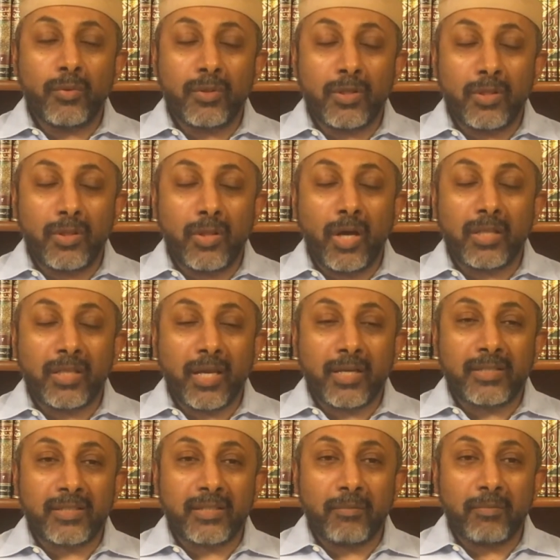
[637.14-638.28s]
did not
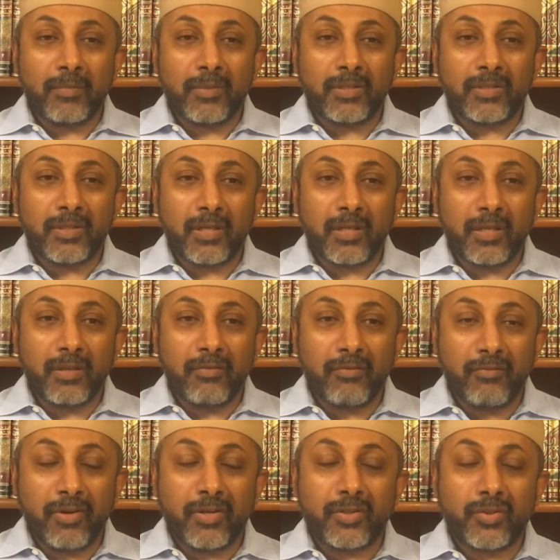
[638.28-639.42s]
accept this, and he
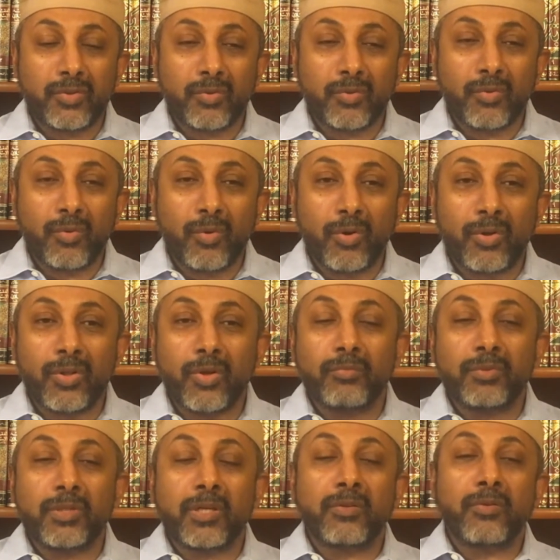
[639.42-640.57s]
very strongly
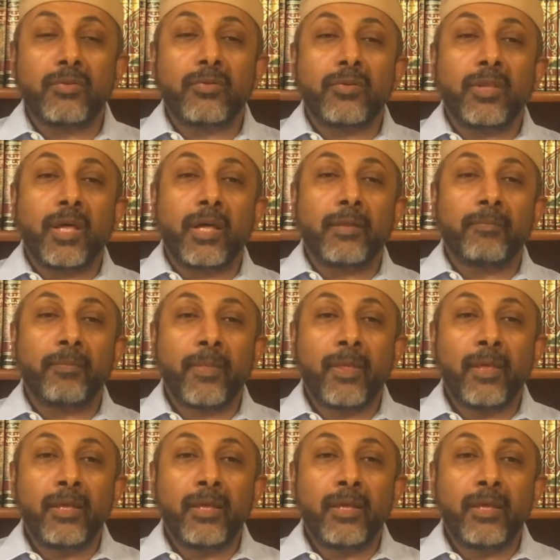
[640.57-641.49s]
objected to that.